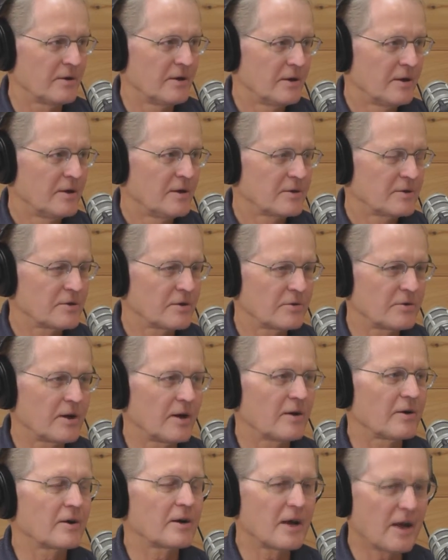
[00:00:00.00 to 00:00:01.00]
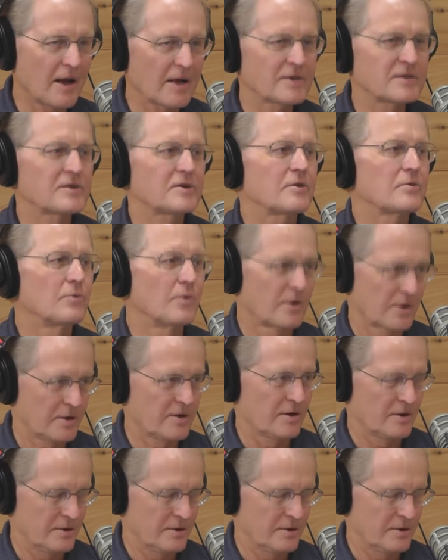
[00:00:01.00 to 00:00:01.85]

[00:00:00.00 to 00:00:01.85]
That's so right. So they're guest workers.